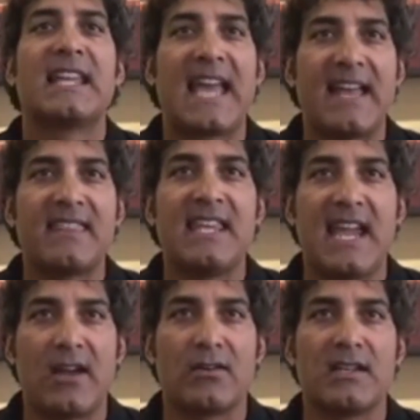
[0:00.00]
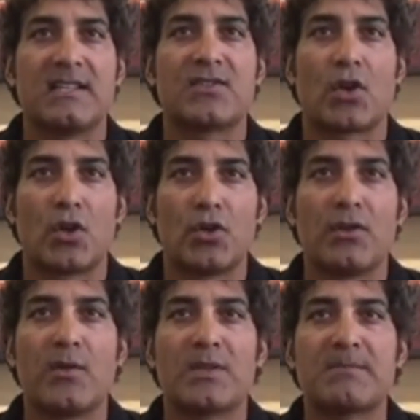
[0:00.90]
Cathy Heron has
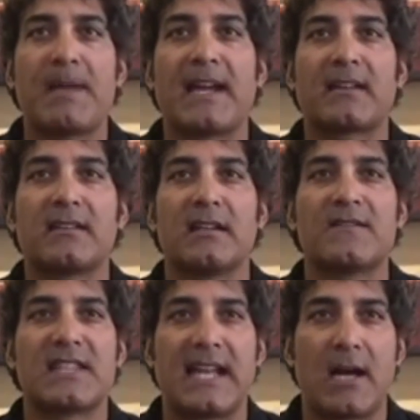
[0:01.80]
earned the respect of St.